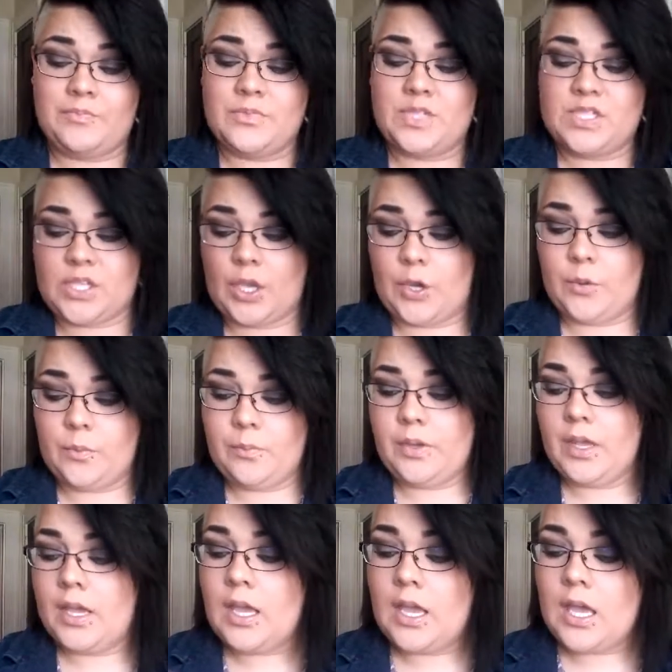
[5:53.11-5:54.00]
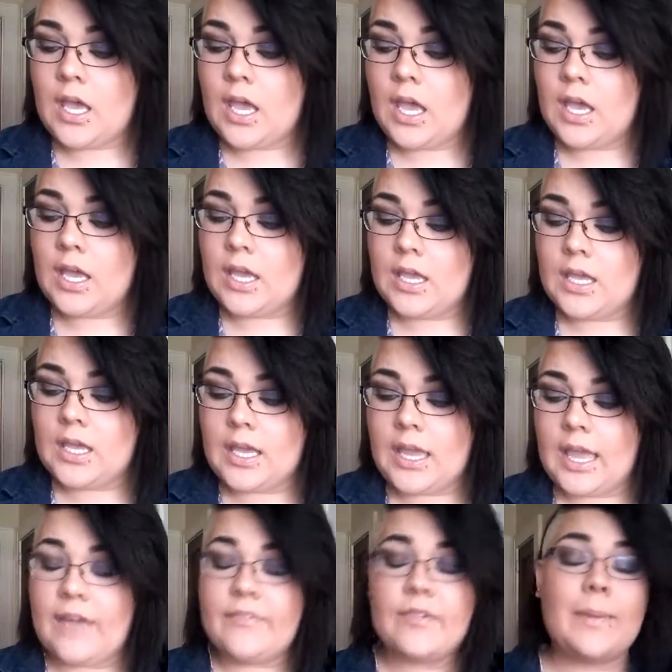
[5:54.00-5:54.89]
soap.
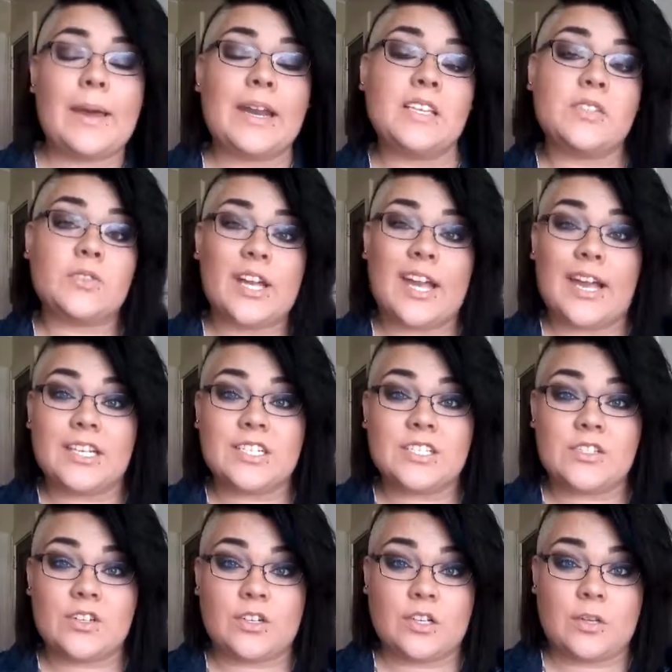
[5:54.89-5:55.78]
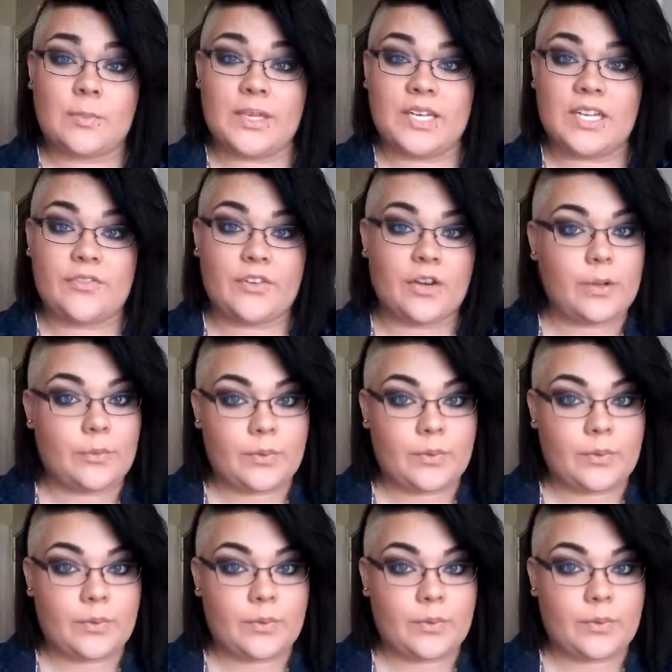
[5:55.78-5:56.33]
Everybody's reactions are a little bit different.